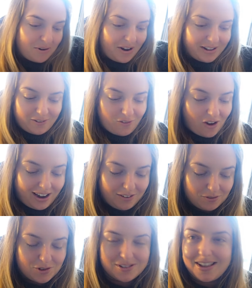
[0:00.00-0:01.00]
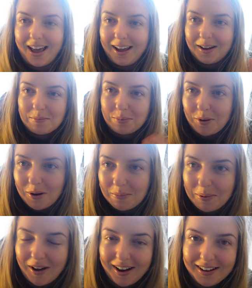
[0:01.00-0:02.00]
but it's fine. Just like put
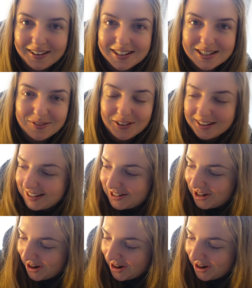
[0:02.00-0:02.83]
it behind us for this